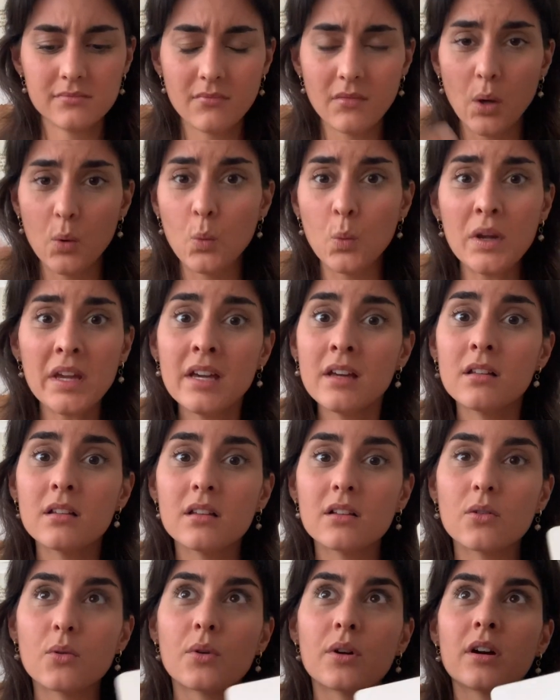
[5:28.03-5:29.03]

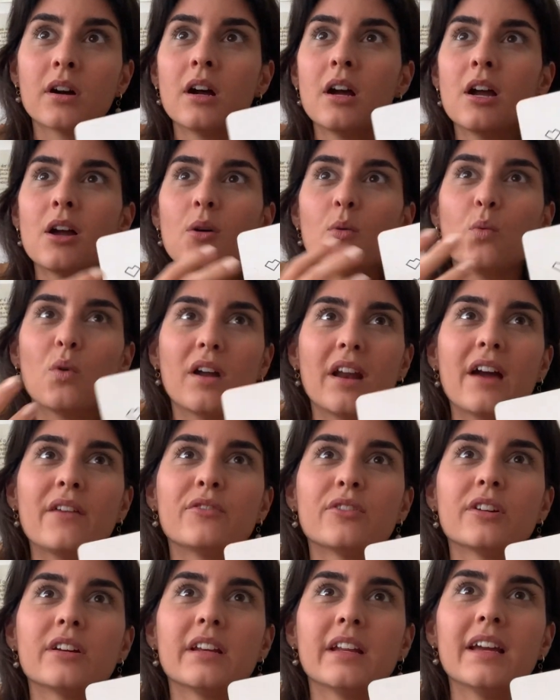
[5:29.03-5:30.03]
wheel or
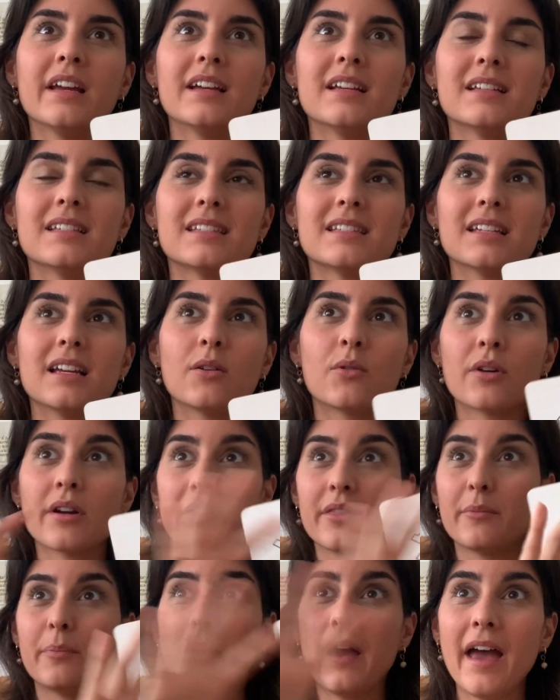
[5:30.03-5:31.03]
whatever it is, or
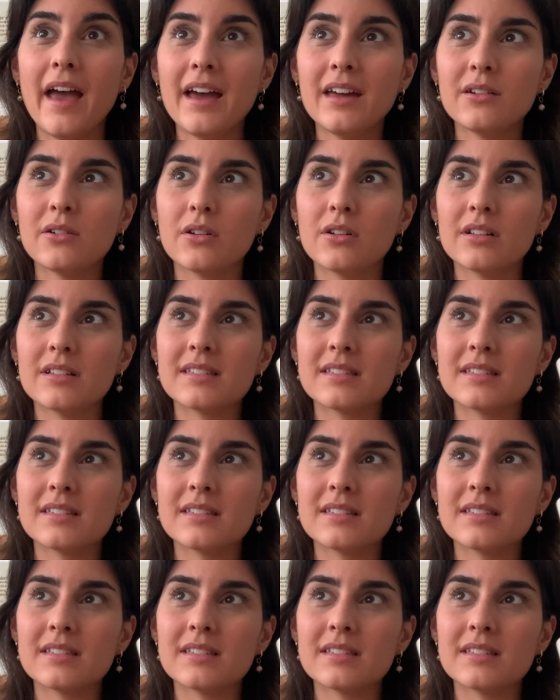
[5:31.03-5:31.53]
the panel.